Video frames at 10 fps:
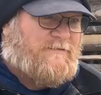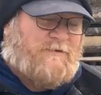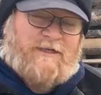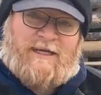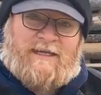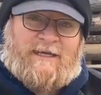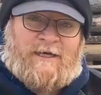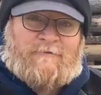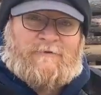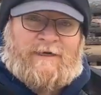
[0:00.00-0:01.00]
We're taking
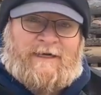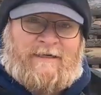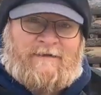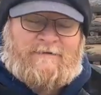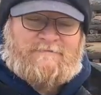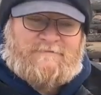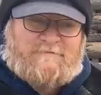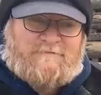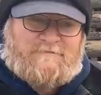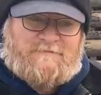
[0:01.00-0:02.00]
care of her hand.
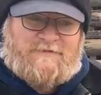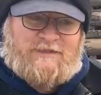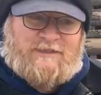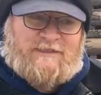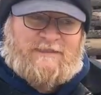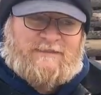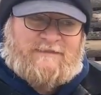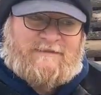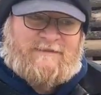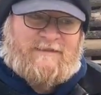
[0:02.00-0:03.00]

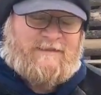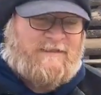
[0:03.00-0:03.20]
She's